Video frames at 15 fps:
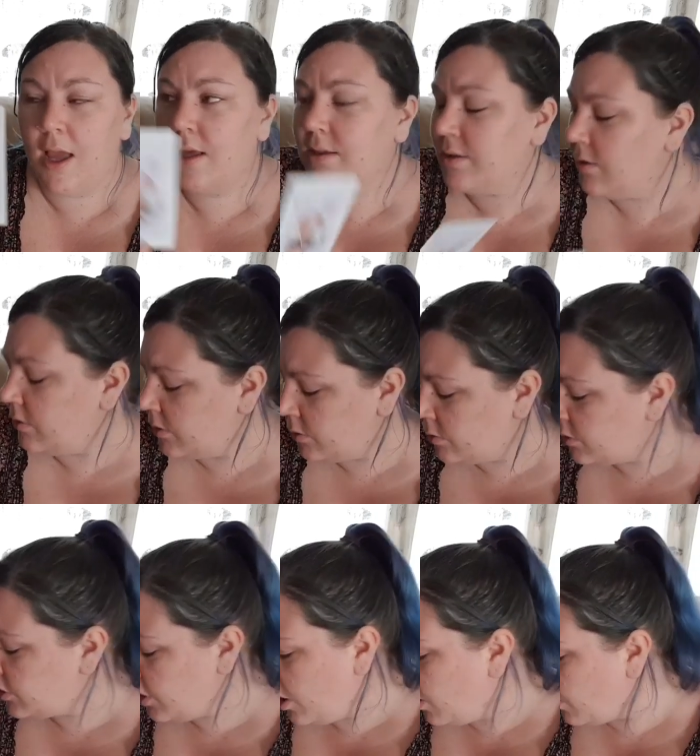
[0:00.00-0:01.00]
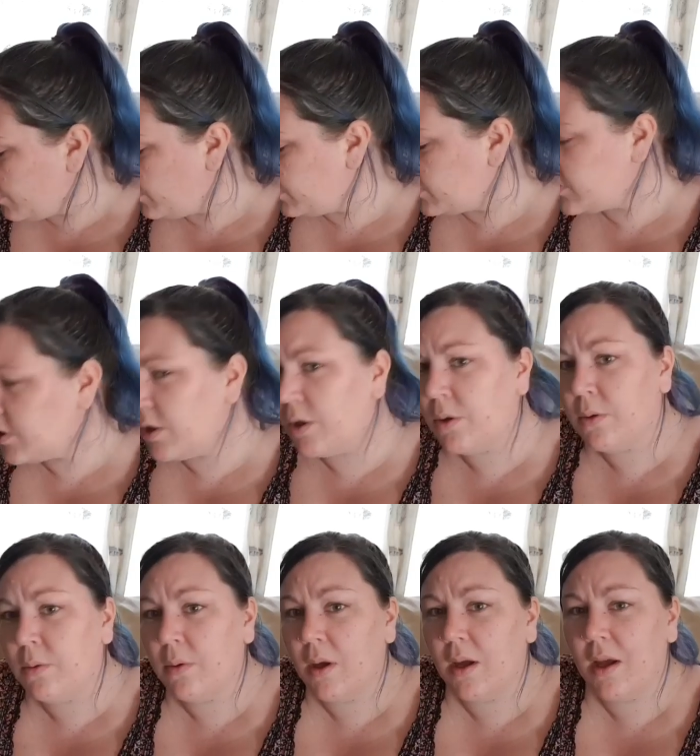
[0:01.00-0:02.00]
it's not your job
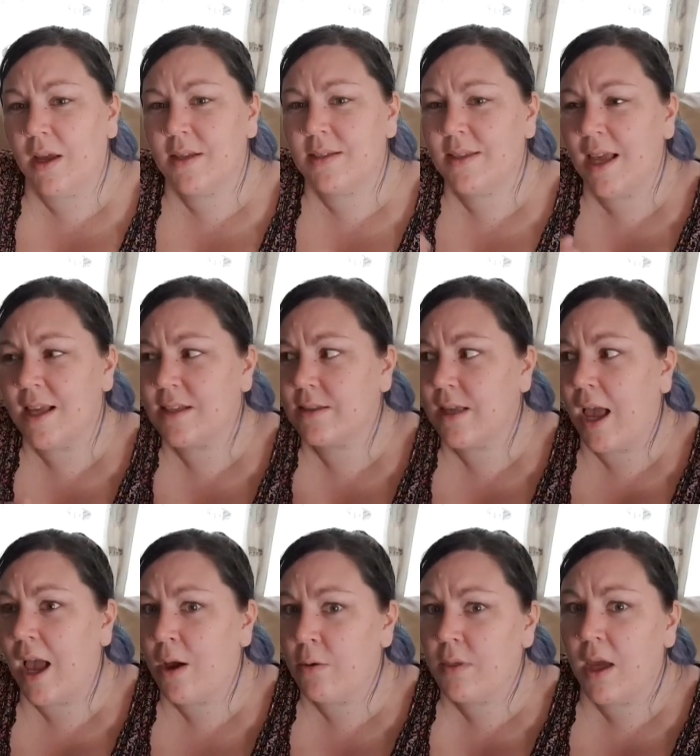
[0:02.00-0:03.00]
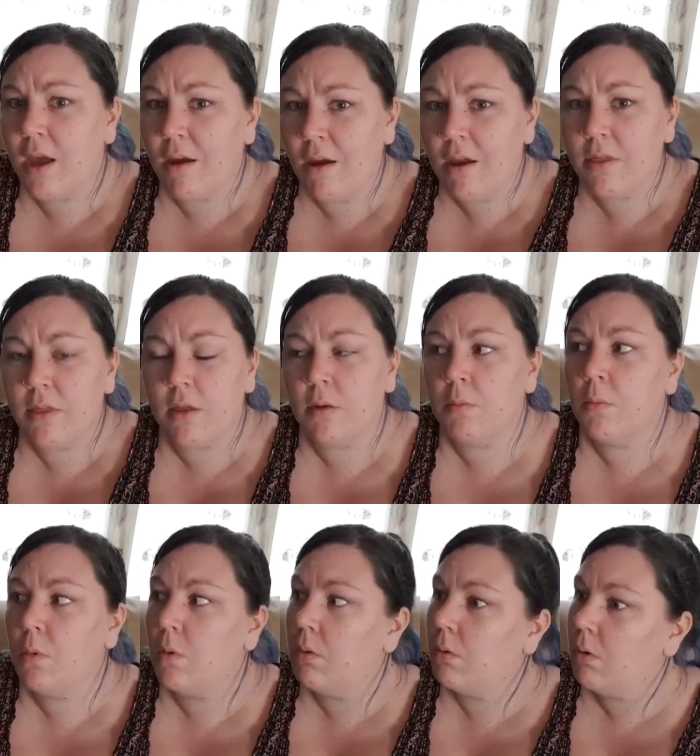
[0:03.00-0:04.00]
to assess how that hurt them
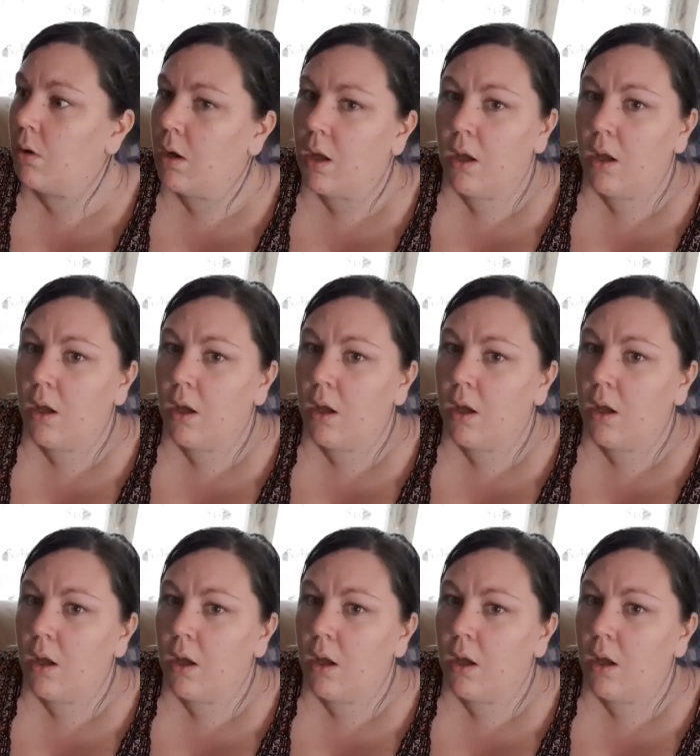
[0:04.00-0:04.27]
or